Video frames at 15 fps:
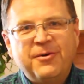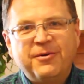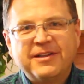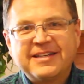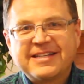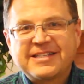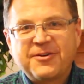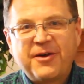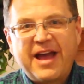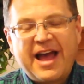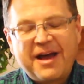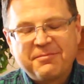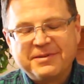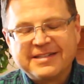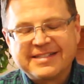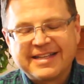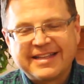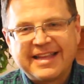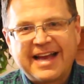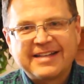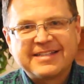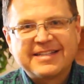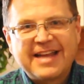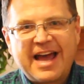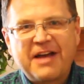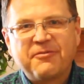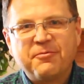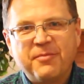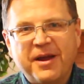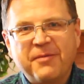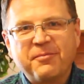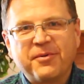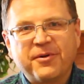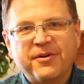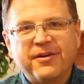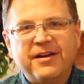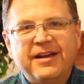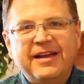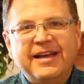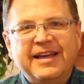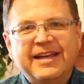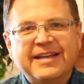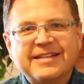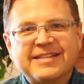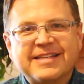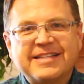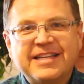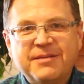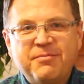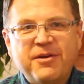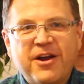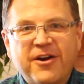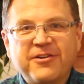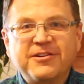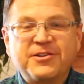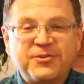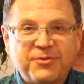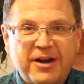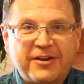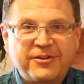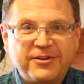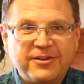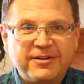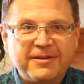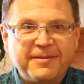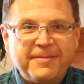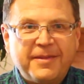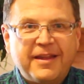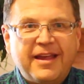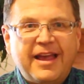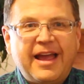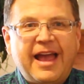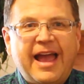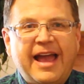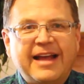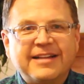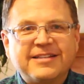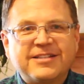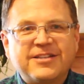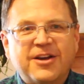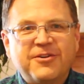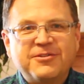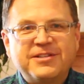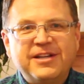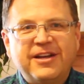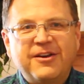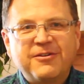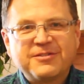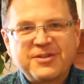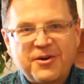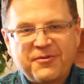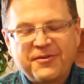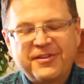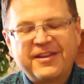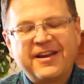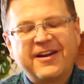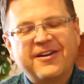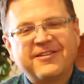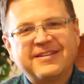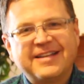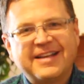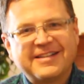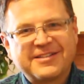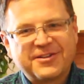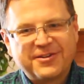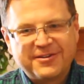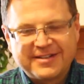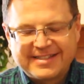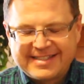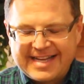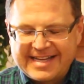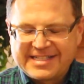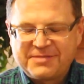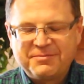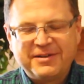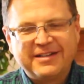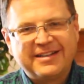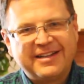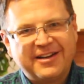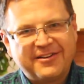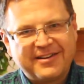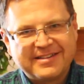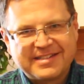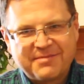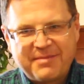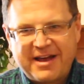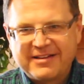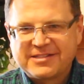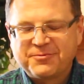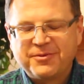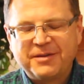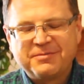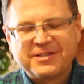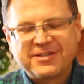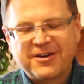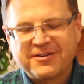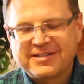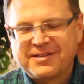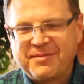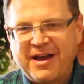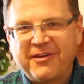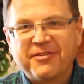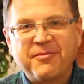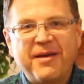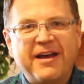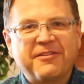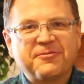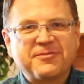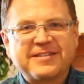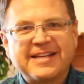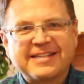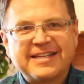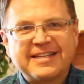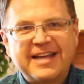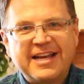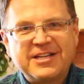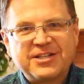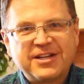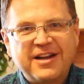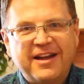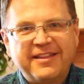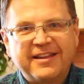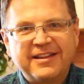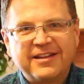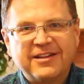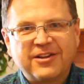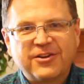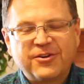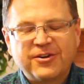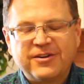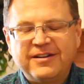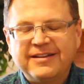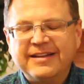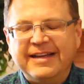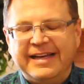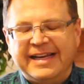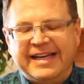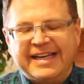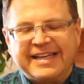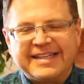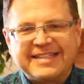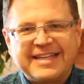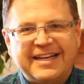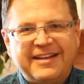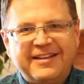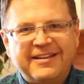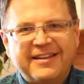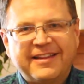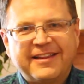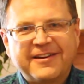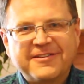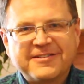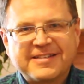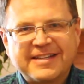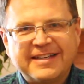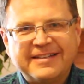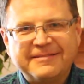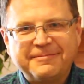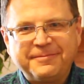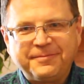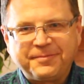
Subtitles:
Well, it just so happens that staff member is a CPR instructor. And so she goes over there, does her assessment, does the mouth sweep, starts mouth-to-mouth resuscitation on the little girl, can tell there's a